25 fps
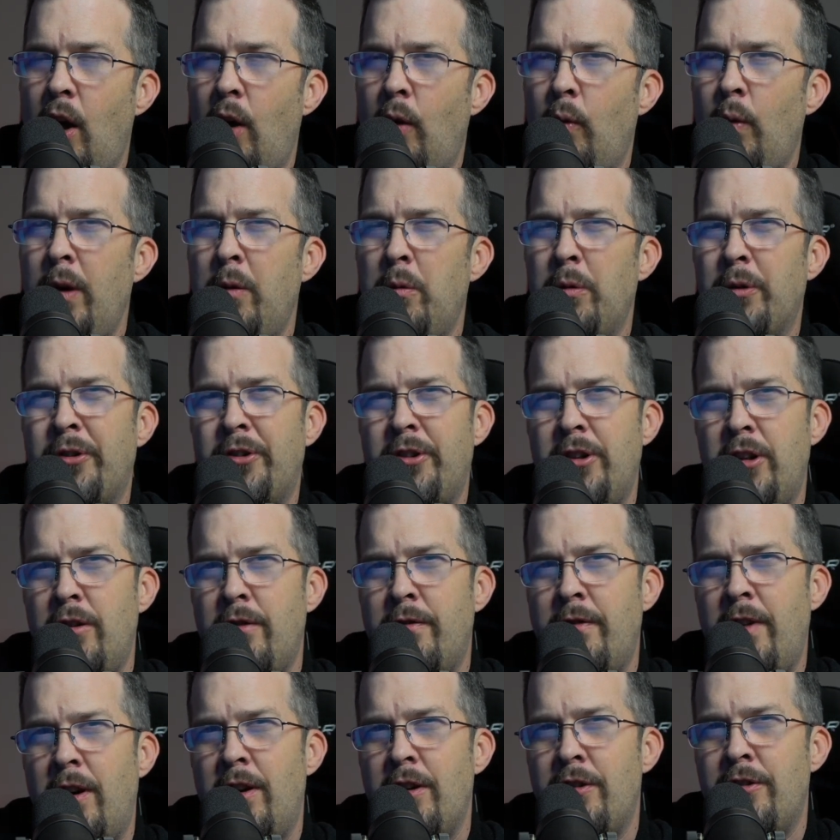We will see
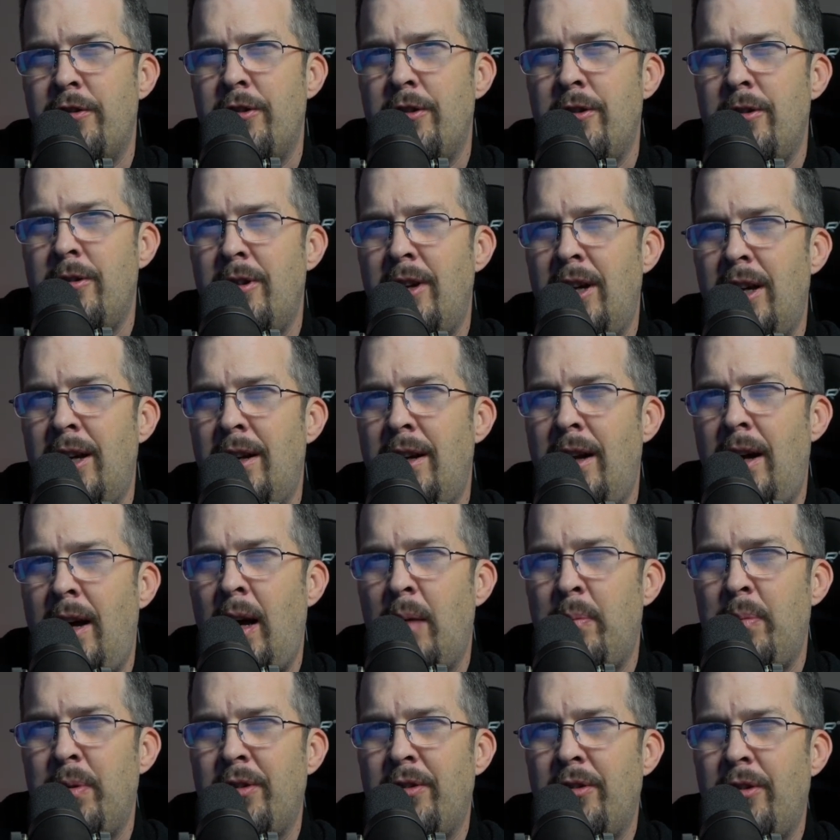you very soon in
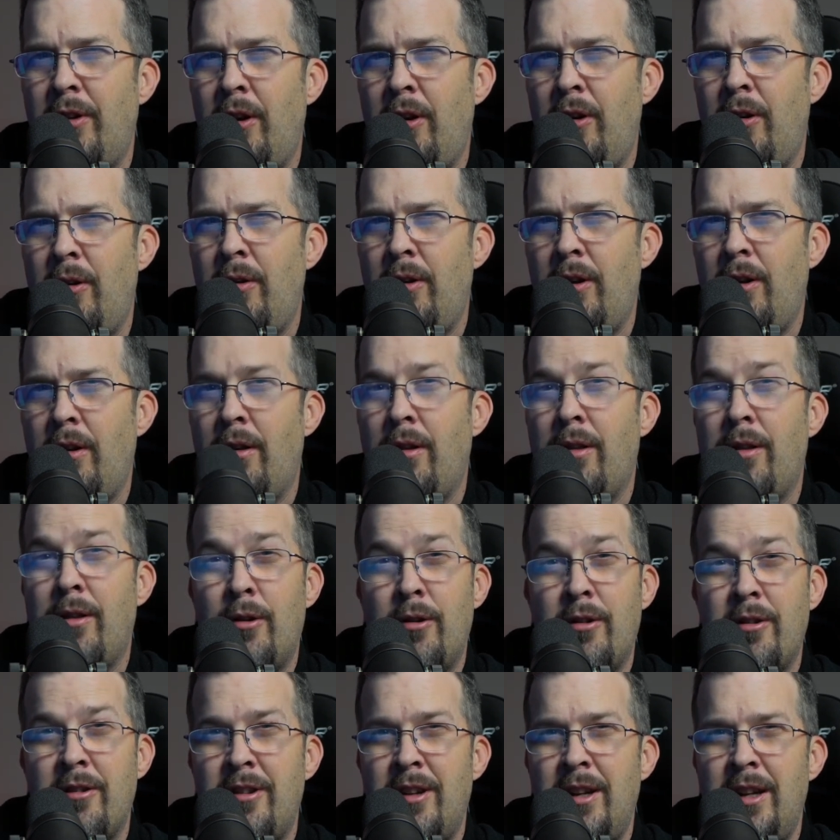episode
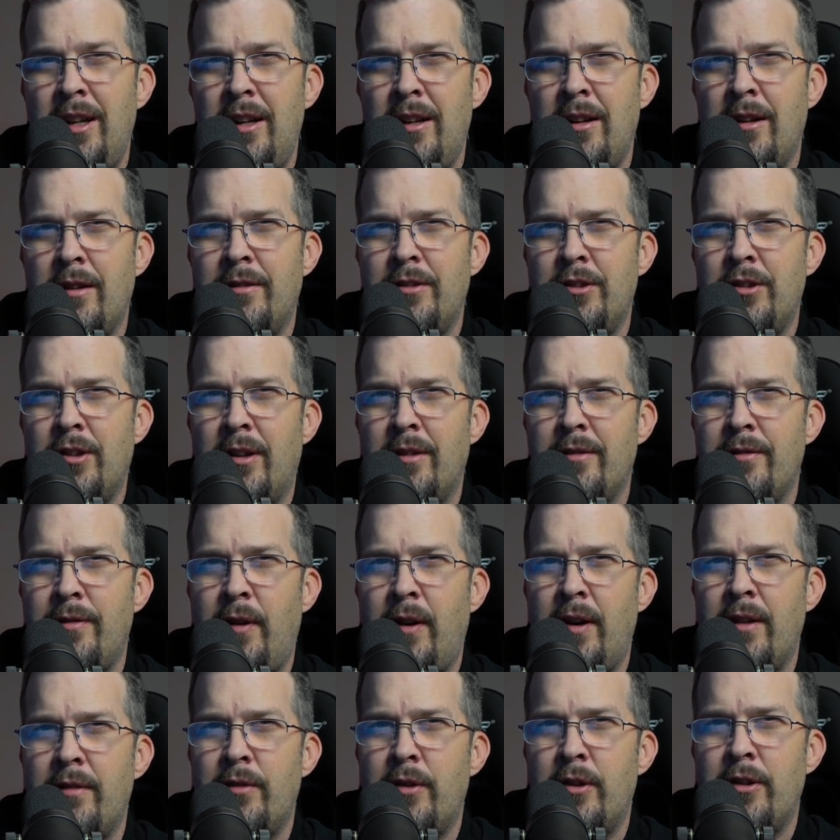13 of
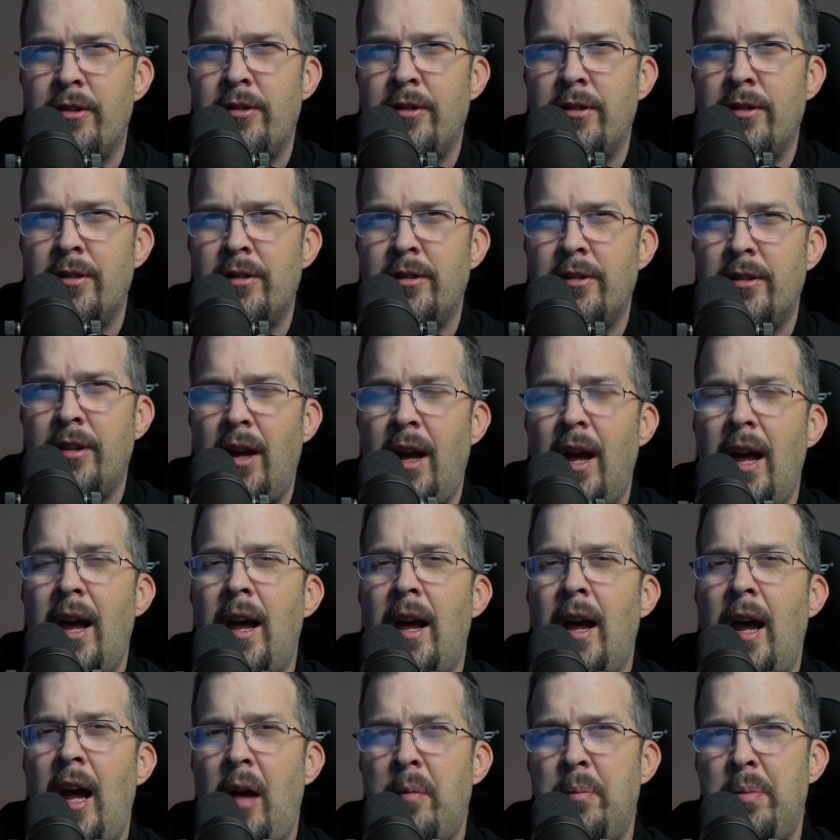JonFly Versus.
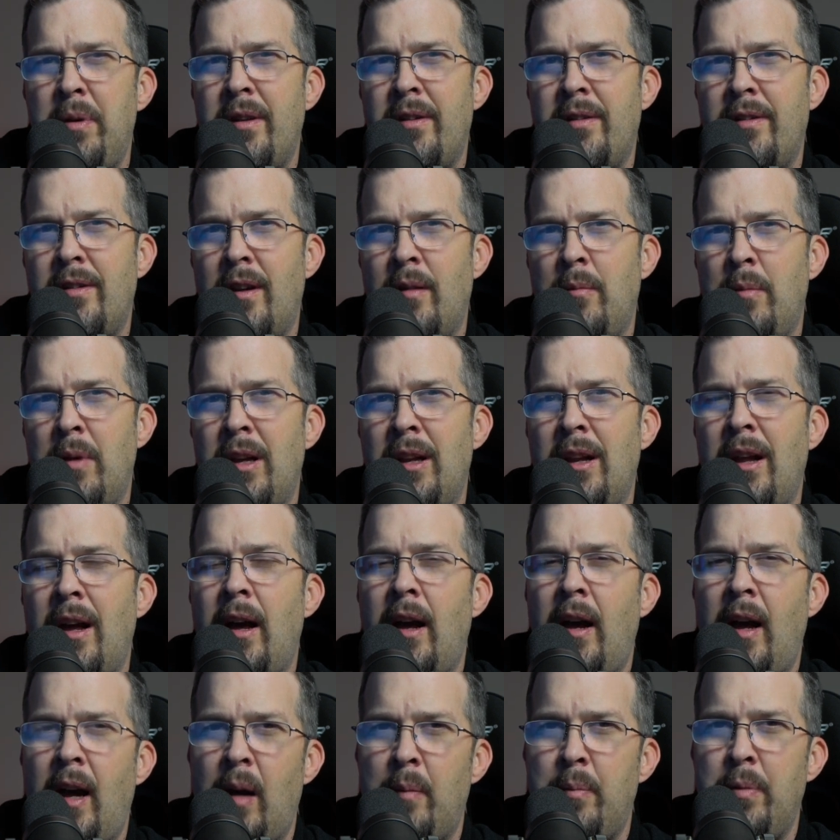Happy simming,
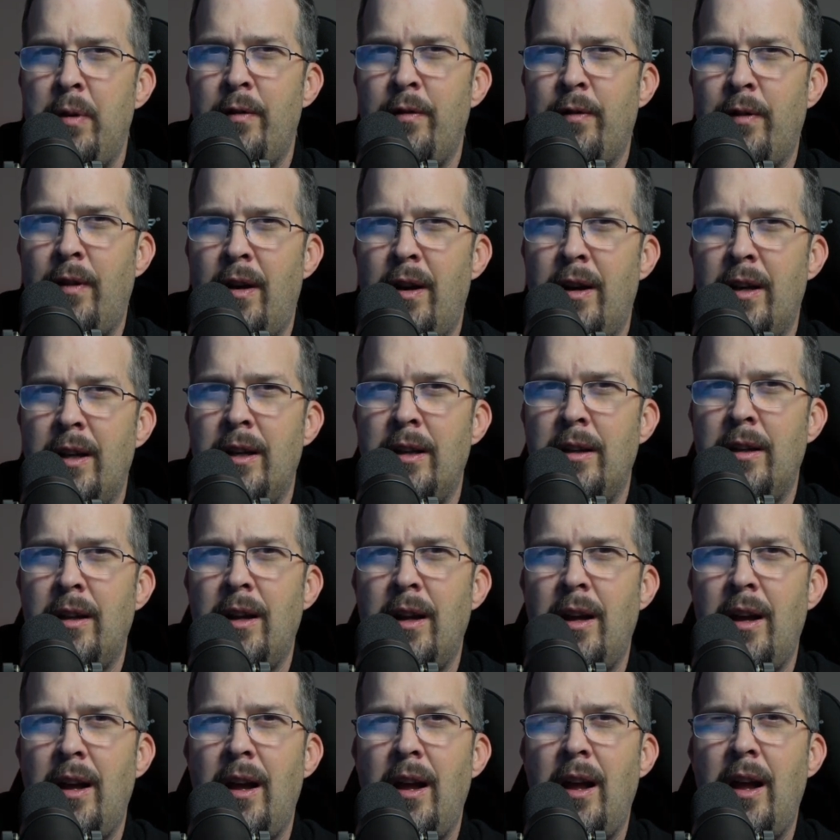happy flying,
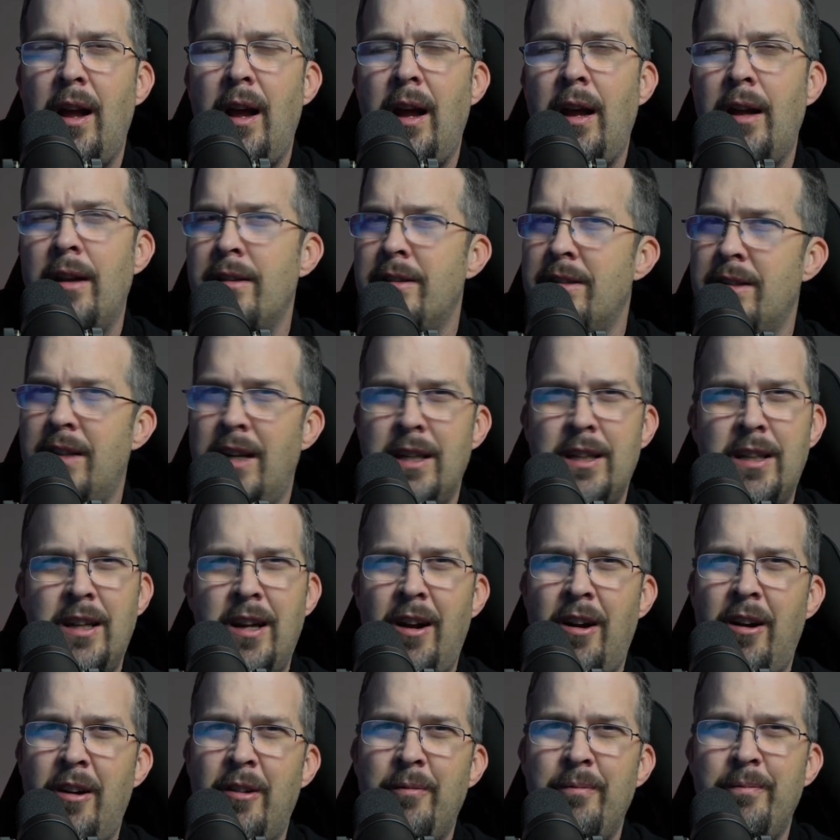and take
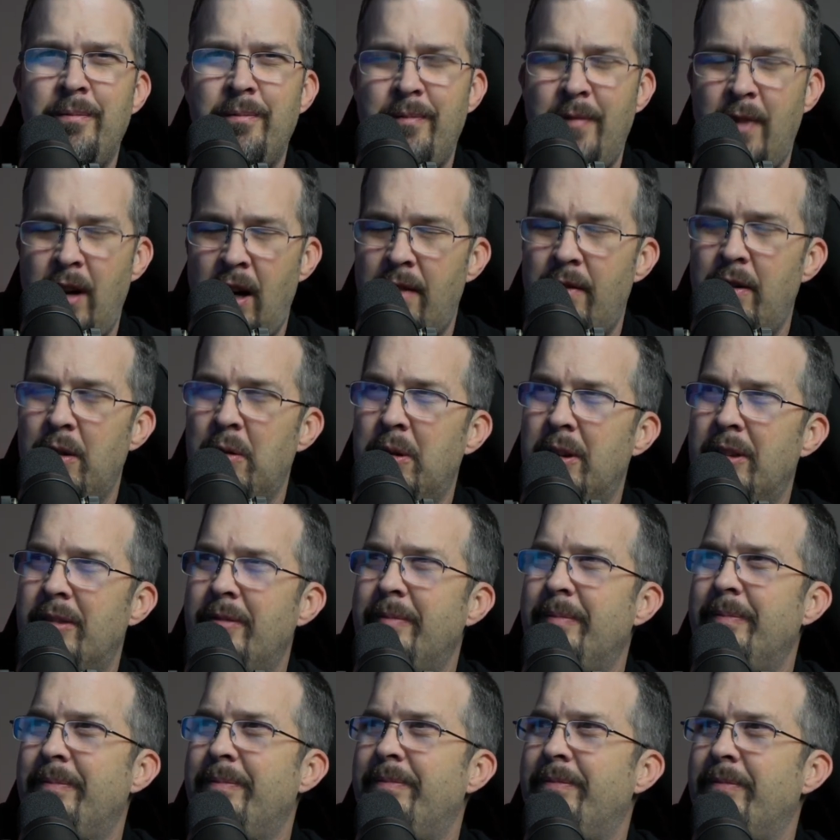care, everyone.
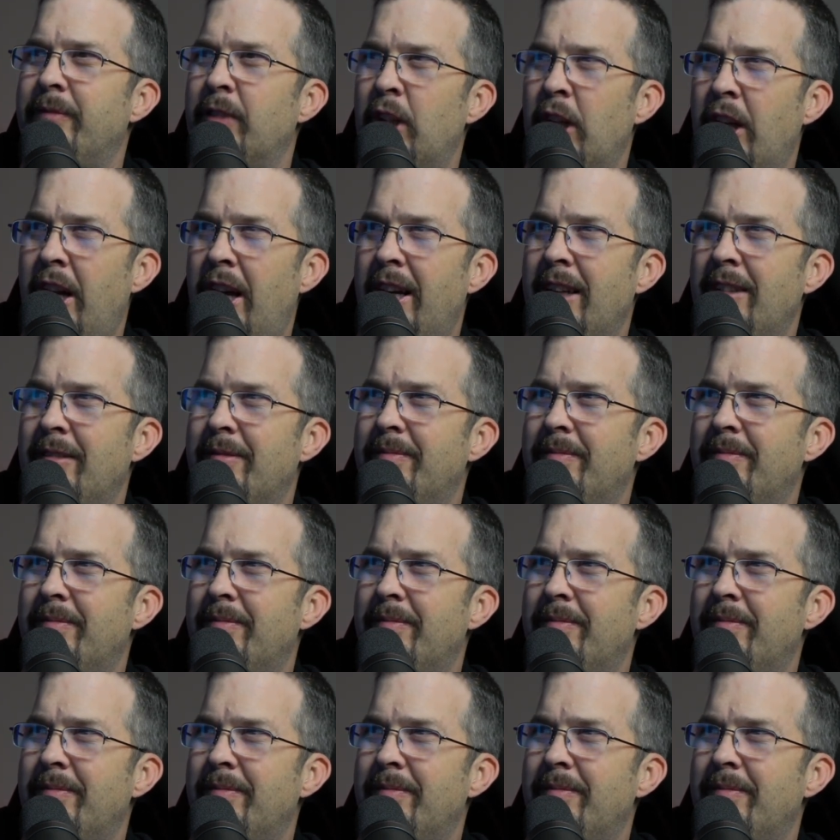Good night.